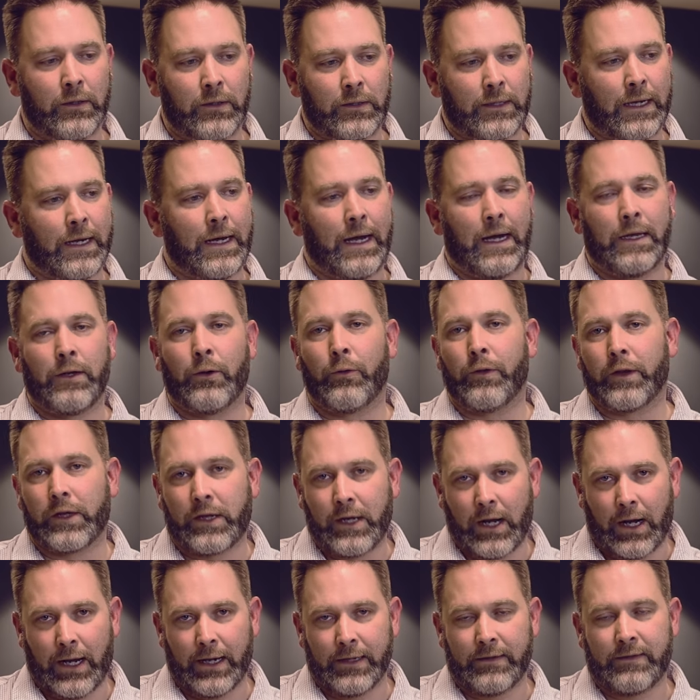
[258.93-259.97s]
Look, I, I know the
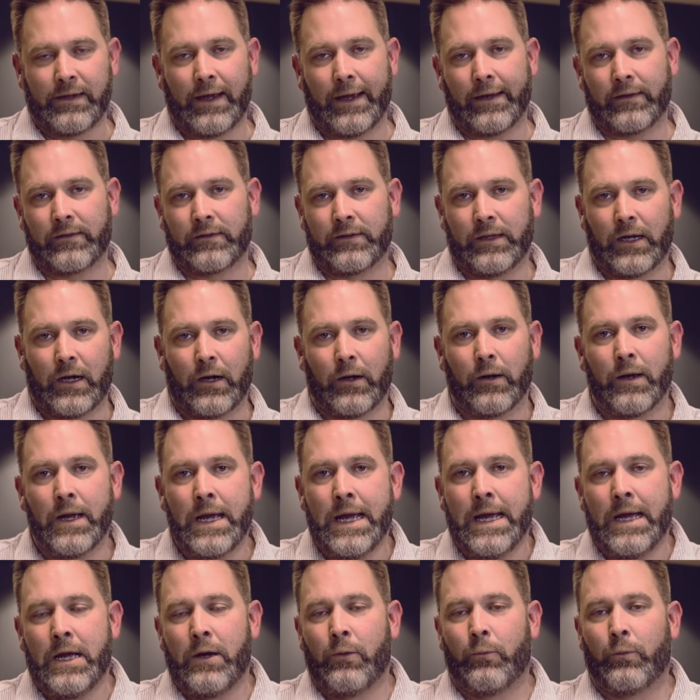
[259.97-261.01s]
context there
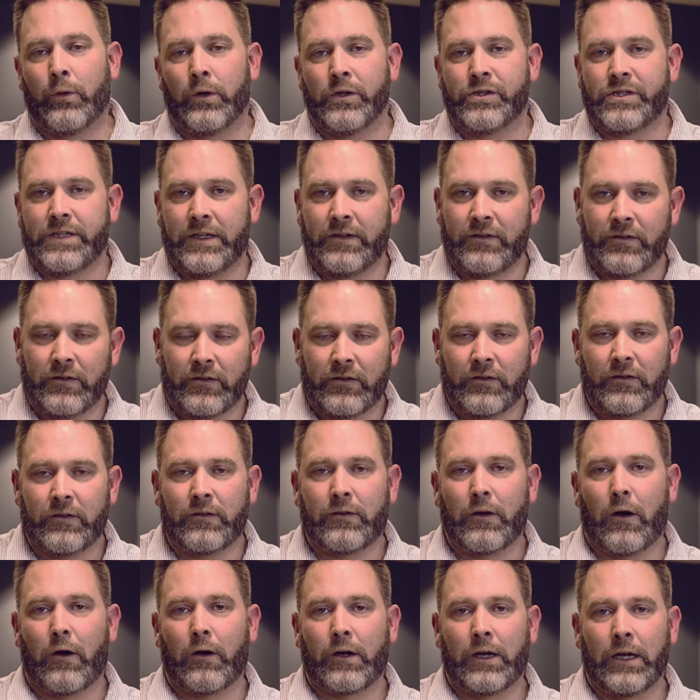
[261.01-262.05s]
where Jesus
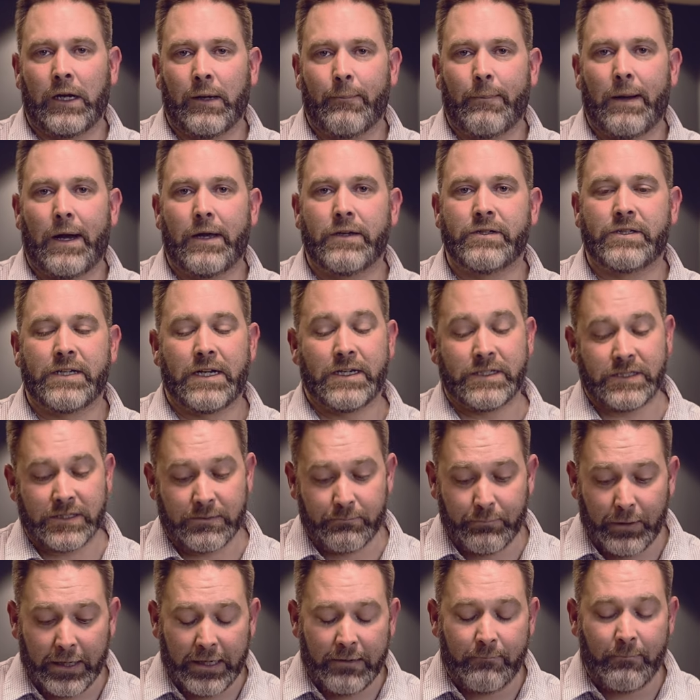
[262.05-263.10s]
is talking about
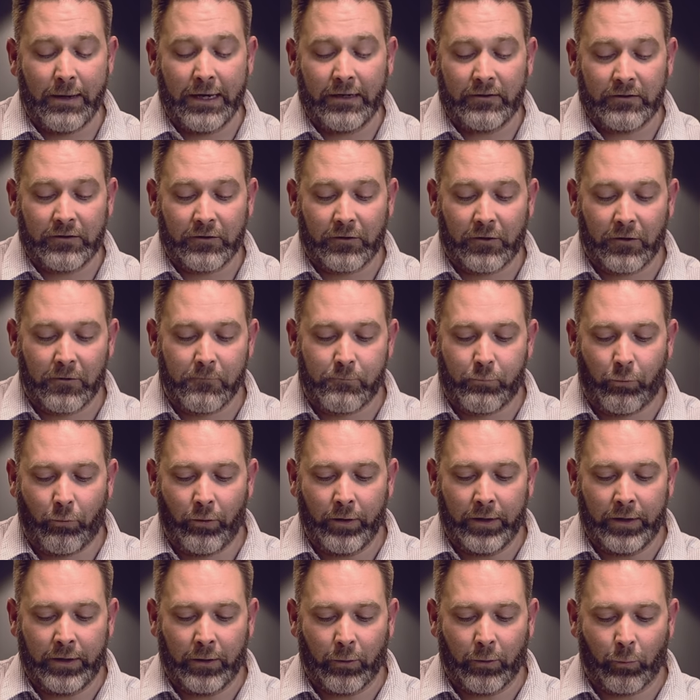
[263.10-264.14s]
judging, but he makes a good
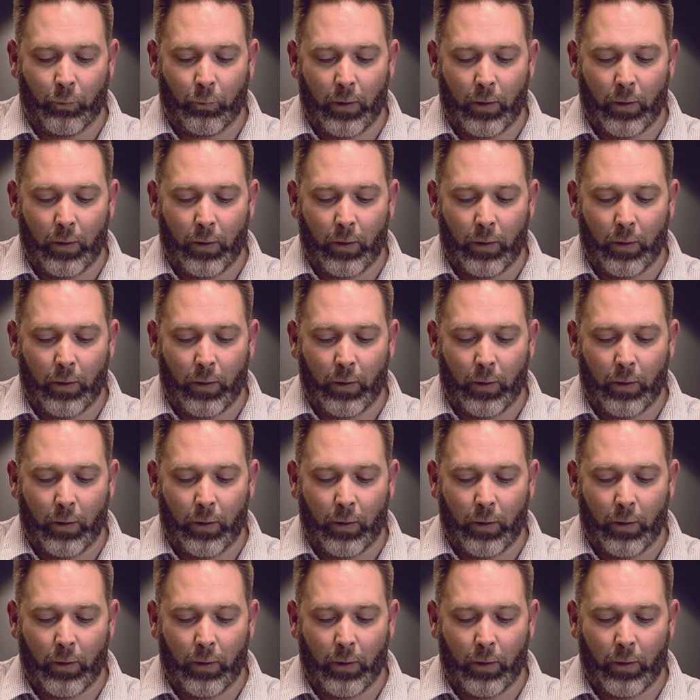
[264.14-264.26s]
point here.